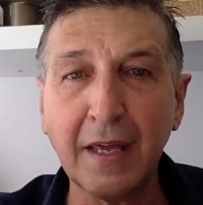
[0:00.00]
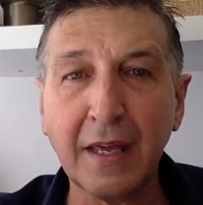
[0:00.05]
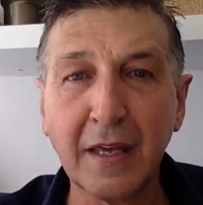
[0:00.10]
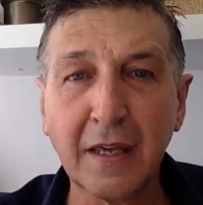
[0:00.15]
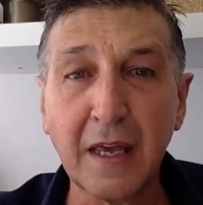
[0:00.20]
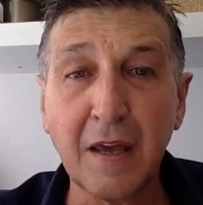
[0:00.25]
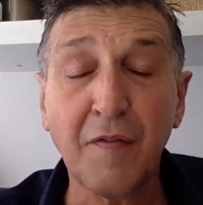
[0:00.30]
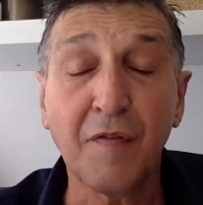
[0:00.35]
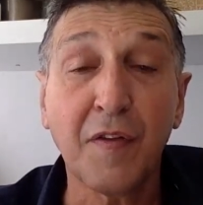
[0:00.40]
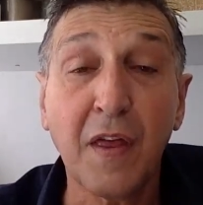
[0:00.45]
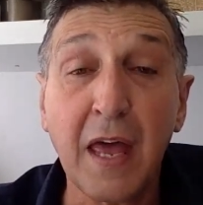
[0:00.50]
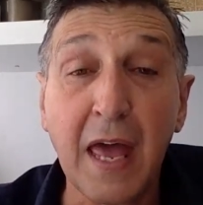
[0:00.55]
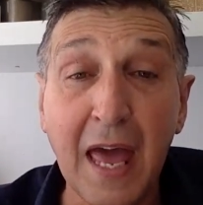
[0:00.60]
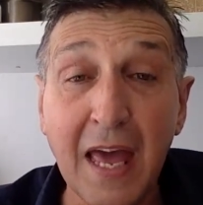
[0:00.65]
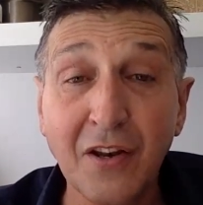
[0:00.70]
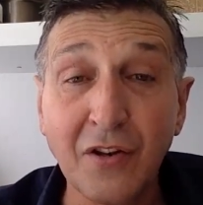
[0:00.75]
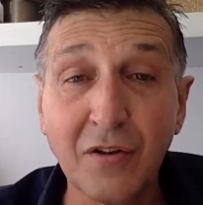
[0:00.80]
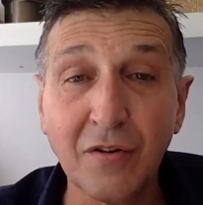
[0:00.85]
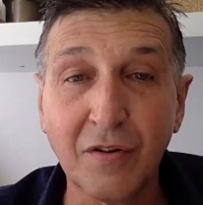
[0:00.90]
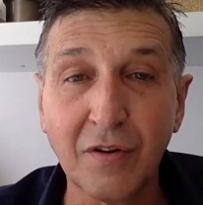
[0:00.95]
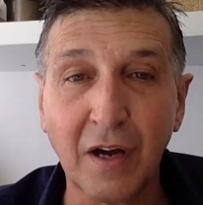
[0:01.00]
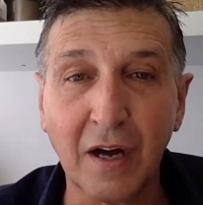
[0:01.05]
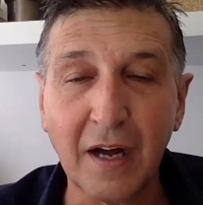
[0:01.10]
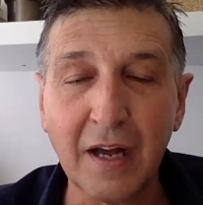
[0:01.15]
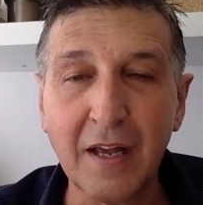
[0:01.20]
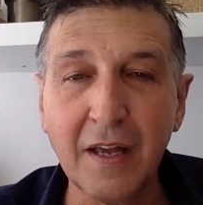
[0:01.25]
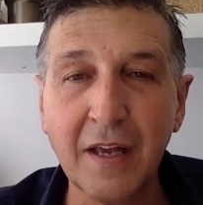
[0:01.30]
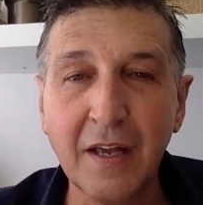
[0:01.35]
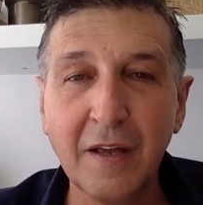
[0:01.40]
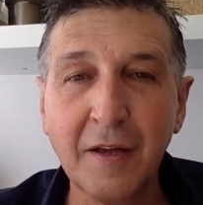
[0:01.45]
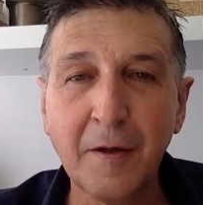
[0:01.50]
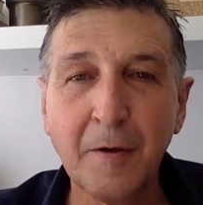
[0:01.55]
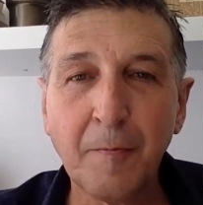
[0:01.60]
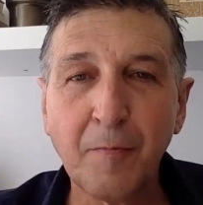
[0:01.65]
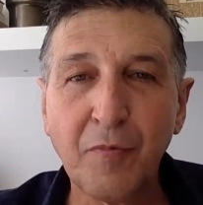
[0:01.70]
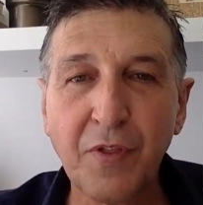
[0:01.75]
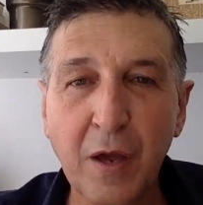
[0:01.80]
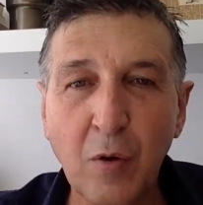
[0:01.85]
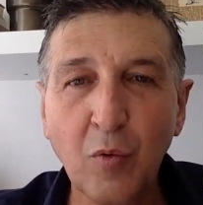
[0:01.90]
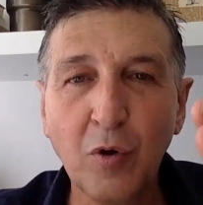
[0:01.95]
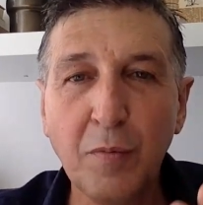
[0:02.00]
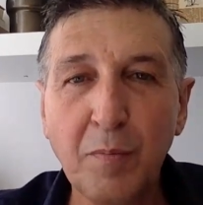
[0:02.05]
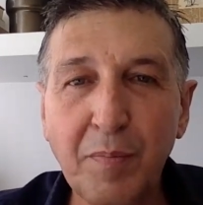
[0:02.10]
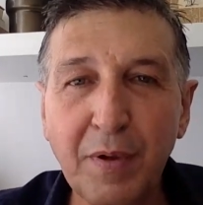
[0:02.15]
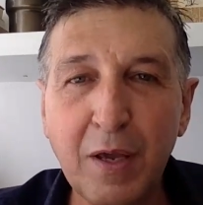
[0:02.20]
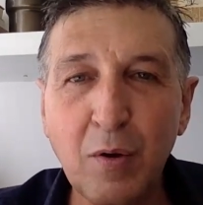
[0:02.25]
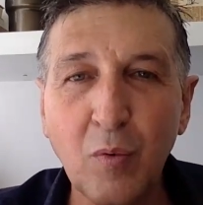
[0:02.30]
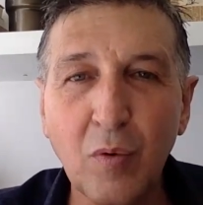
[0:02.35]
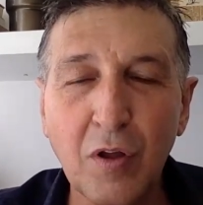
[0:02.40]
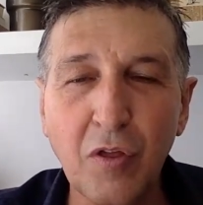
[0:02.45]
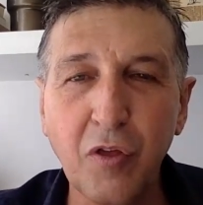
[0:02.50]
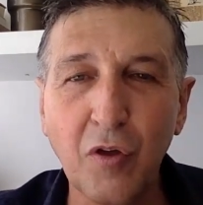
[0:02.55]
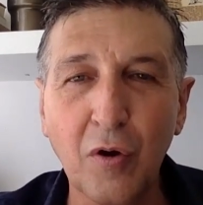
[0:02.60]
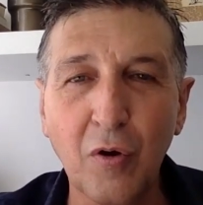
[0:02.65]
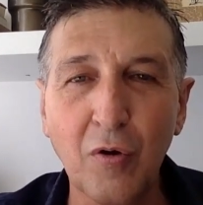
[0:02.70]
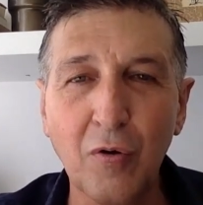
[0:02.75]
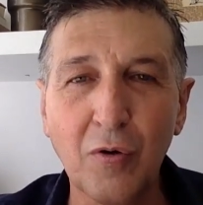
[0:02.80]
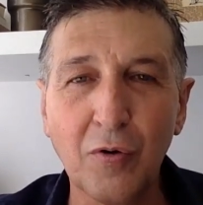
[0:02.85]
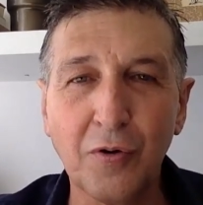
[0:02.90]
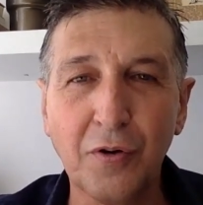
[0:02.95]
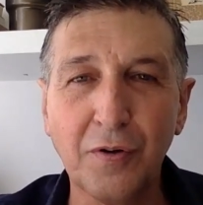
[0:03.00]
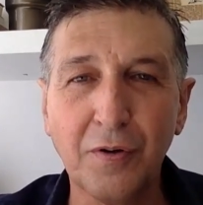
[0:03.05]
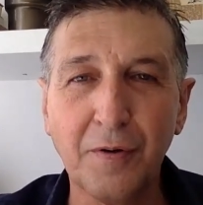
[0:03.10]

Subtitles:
if they had to die, they would be with the Lord.